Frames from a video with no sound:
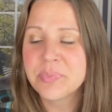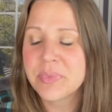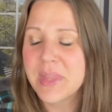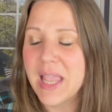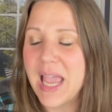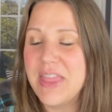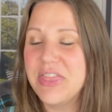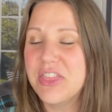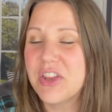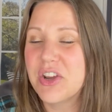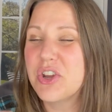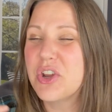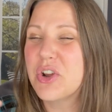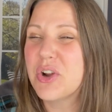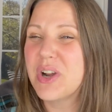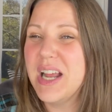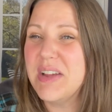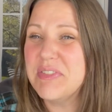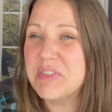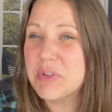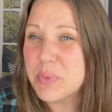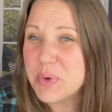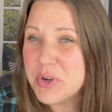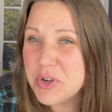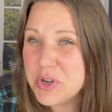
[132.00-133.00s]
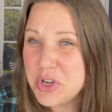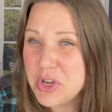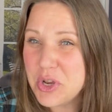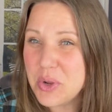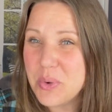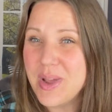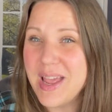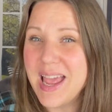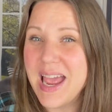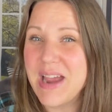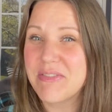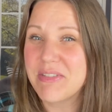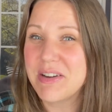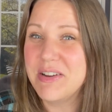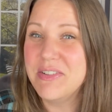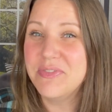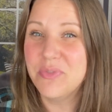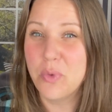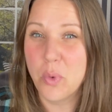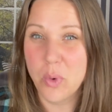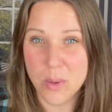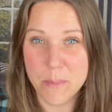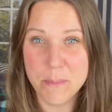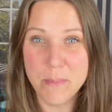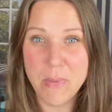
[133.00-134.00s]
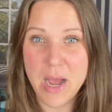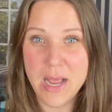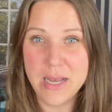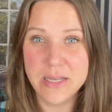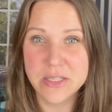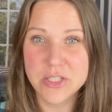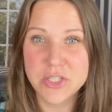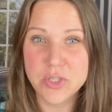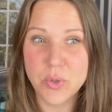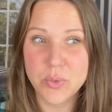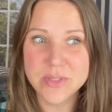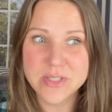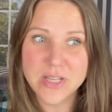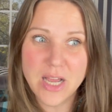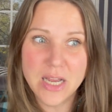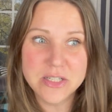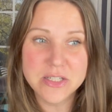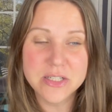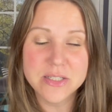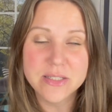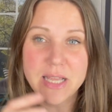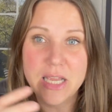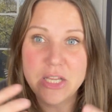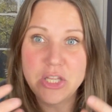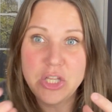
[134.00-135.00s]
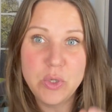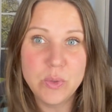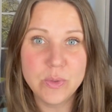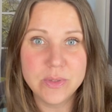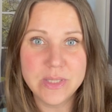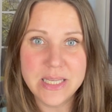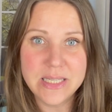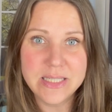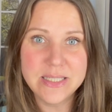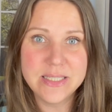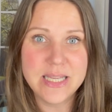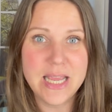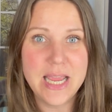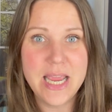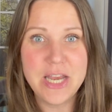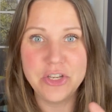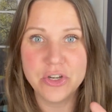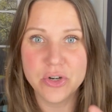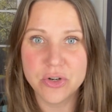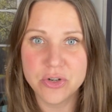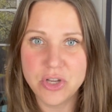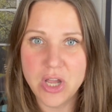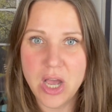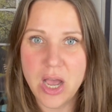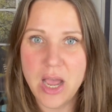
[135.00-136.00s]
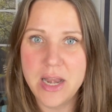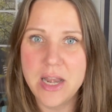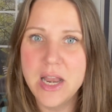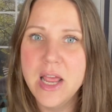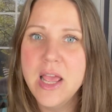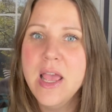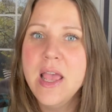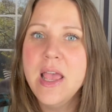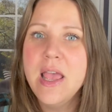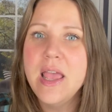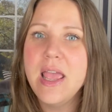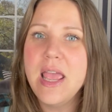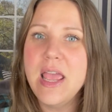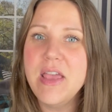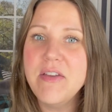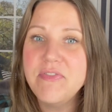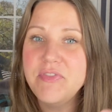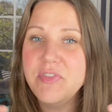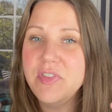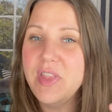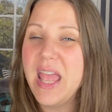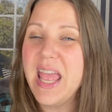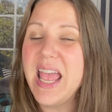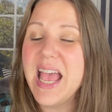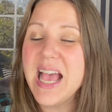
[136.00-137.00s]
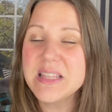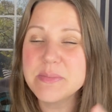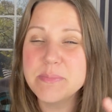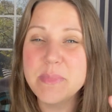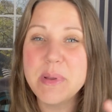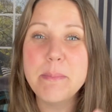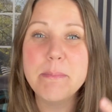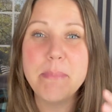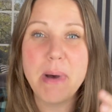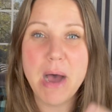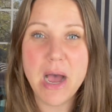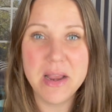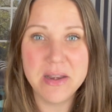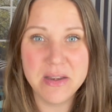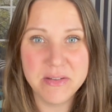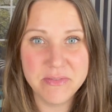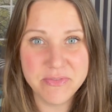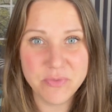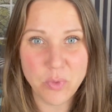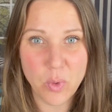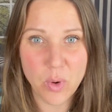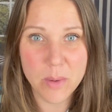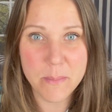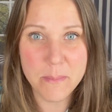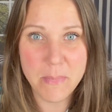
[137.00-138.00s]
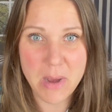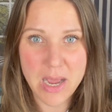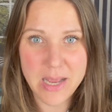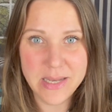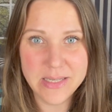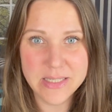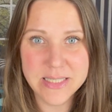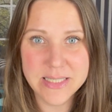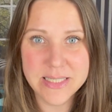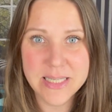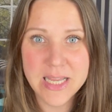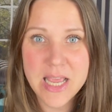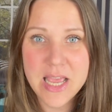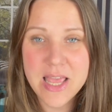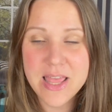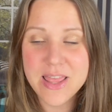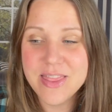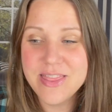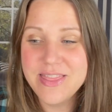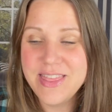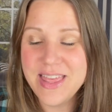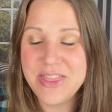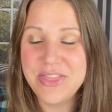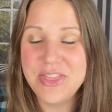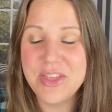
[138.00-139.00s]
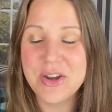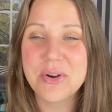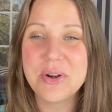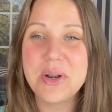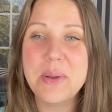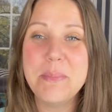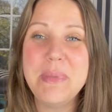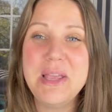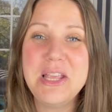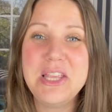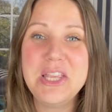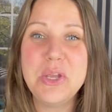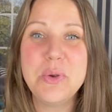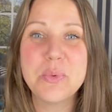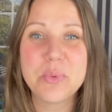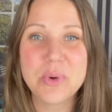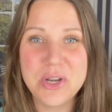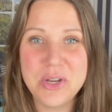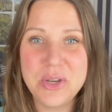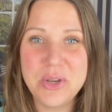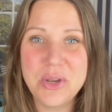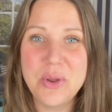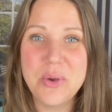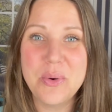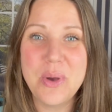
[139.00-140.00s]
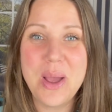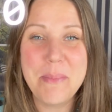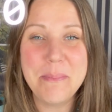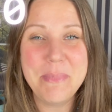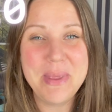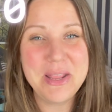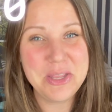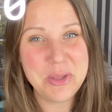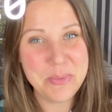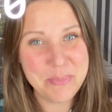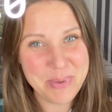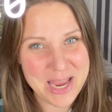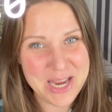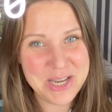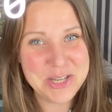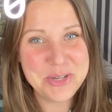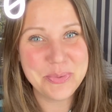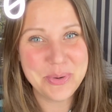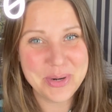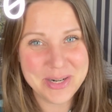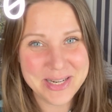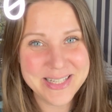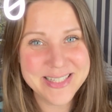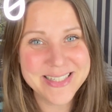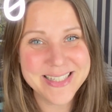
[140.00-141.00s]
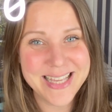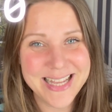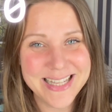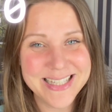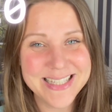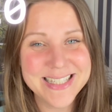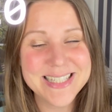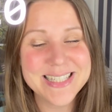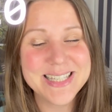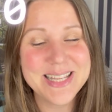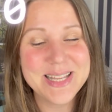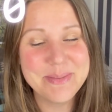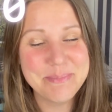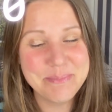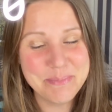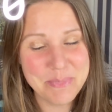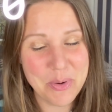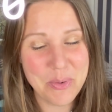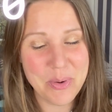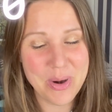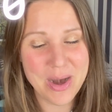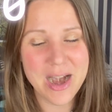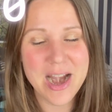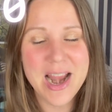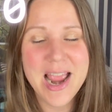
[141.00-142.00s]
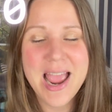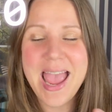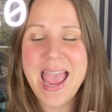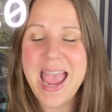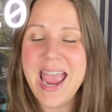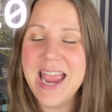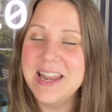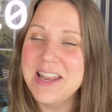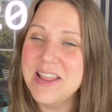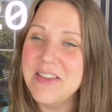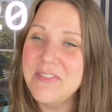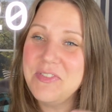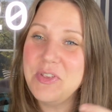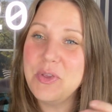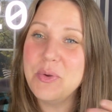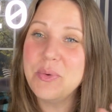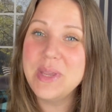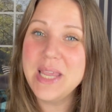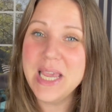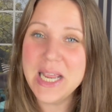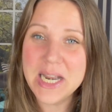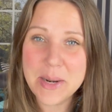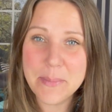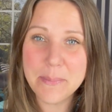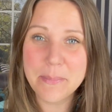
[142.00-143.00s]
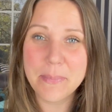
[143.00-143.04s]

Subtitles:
and you're gonna have to renew it every 4 months. So it's not just like you list it and you're done. If it has been bought in 4 months, then they're gonna make you renew and make you pay 20 cents more. And if you get